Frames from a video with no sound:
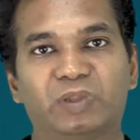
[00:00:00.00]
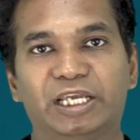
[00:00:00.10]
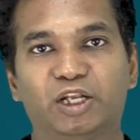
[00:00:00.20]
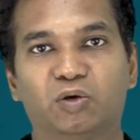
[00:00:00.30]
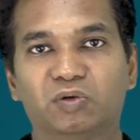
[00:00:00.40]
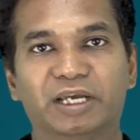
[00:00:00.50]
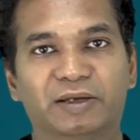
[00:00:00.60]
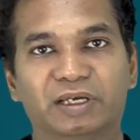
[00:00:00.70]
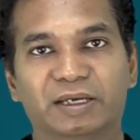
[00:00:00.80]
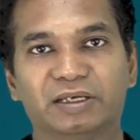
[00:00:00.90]
you know, uh,
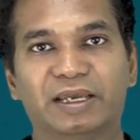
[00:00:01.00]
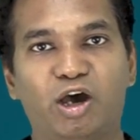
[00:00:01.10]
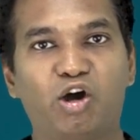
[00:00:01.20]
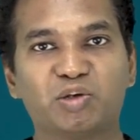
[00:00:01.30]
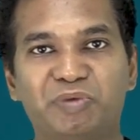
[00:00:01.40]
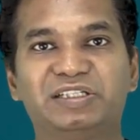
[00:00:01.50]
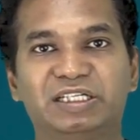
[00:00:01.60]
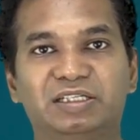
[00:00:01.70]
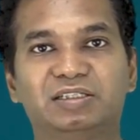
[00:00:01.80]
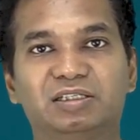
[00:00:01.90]
uh, uh,
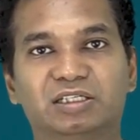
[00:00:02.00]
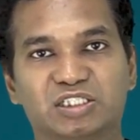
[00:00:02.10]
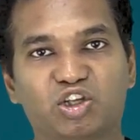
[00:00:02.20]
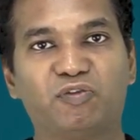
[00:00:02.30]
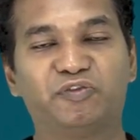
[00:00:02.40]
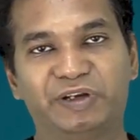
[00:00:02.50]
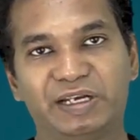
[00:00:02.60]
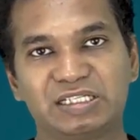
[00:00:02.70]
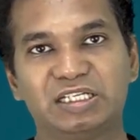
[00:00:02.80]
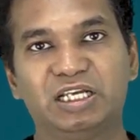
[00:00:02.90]
automated uh,
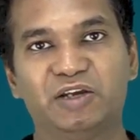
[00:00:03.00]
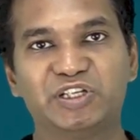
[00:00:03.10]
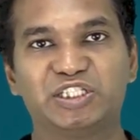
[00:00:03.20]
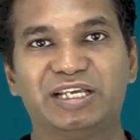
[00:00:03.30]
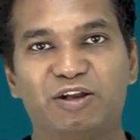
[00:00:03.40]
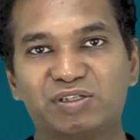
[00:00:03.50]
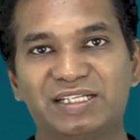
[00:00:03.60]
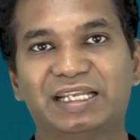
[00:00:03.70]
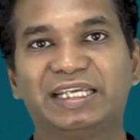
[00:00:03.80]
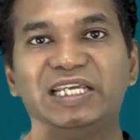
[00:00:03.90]
softwares, which looks
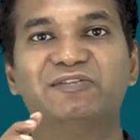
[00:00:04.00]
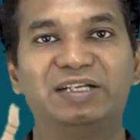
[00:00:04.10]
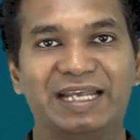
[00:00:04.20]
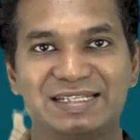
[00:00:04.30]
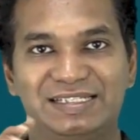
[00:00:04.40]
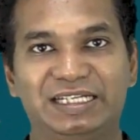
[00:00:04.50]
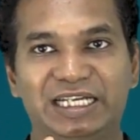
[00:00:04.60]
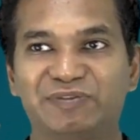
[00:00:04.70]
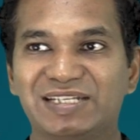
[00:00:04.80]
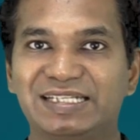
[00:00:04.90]
at the keyword
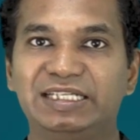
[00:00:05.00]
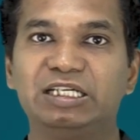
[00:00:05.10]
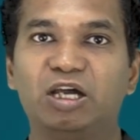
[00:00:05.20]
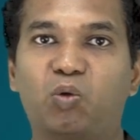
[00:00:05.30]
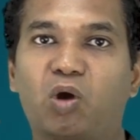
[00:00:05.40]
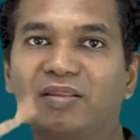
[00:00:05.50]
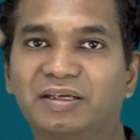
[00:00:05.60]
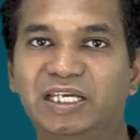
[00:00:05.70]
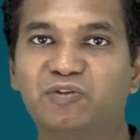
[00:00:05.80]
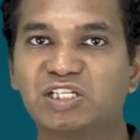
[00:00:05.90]
density. It will see what are
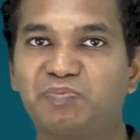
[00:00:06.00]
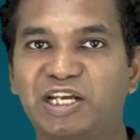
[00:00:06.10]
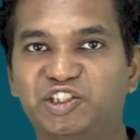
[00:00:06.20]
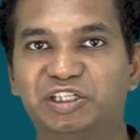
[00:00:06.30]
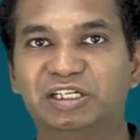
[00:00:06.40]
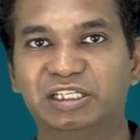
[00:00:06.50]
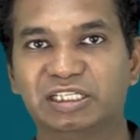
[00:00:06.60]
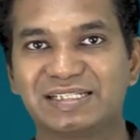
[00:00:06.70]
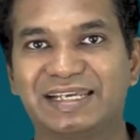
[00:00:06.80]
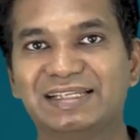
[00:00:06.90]
the keywords mentioned in
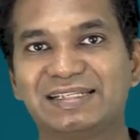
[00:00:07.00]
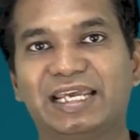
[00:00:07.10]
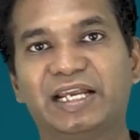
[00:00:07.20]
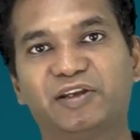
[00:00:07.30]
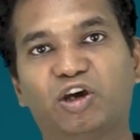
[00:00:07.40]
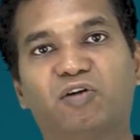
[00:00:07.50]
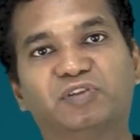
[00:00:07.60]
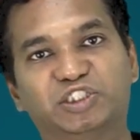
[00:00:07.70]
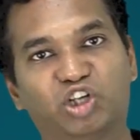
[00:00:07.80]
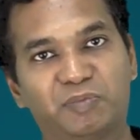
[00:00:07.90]
the skills area of
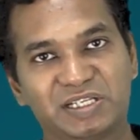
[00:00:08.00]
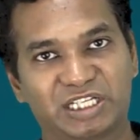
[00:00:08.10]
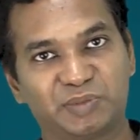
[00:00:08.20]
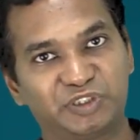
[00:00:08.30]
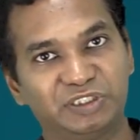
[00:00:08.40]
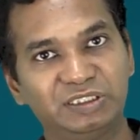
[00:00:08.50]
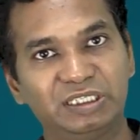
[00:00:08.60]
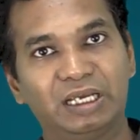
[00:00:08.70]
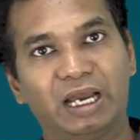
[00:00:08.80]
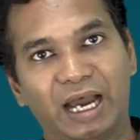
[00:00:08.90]
the job
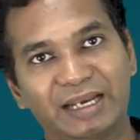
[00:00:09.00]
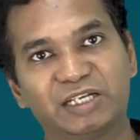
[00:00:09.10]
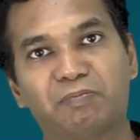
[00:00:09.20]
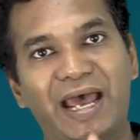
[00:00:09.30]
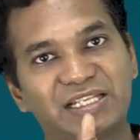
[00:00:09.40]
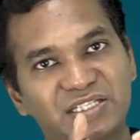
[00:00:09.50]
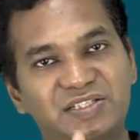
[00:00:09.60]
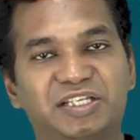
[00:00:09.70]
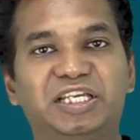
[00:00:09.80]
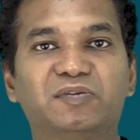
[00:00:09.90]
description, and it matches
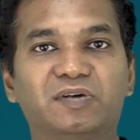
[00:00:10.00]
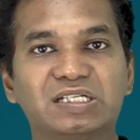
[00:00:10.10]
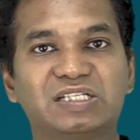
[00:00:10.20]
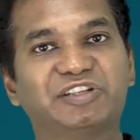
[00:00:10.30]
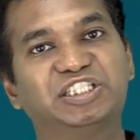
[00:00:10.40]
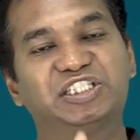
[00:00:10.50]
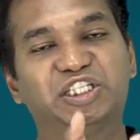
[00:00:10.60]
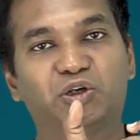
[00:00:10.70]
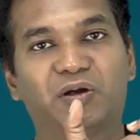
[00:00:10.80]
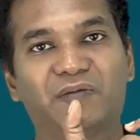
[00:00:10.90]
the keywords which is in
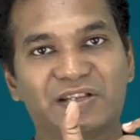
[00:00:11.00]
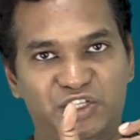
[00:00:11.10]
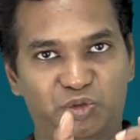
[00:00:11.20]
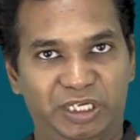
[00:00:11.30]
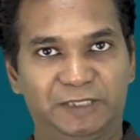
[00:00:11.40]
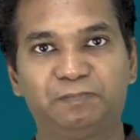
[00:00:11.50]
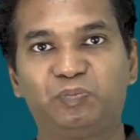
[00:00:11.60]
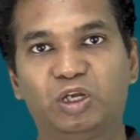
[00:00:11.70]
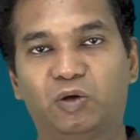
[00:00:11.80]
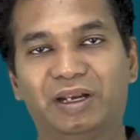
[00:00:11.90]
your resume,
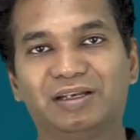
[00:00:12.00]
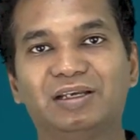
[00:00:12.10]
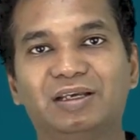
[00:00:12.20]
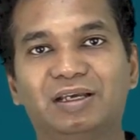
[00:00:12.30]
all right?